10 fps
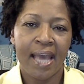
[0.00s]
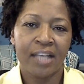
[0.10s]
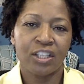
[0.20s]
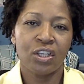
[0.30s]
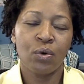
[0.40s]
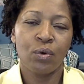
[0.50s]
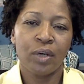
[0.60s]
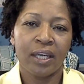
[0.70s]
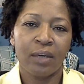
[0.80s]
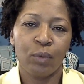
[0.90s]
And so
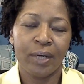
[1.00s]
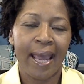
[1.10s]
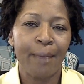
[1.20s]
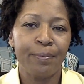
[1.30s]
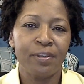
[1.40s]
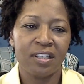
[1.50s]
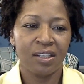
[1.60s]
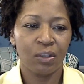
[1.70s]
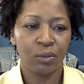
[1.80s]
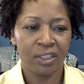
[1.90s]
what happens in
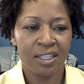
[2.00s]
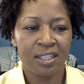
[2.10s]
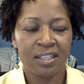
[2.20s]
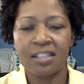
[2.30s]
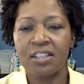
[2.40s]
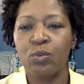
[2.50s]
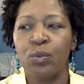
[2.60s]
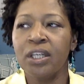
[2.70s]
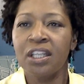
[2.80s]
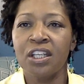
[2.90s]
those instances,
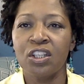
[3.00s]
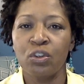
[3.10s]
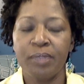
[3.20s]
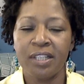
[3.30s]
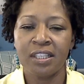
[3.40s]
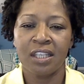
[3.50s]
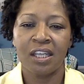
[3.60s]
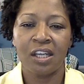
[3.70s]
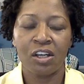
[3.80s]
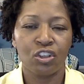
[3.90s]
we can get so busy
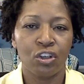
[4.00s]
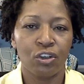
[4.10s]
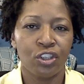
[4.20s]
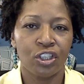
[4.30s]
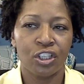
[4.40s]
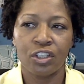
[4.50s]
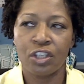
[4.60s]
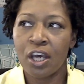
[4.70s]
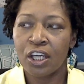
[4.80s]
in our churches,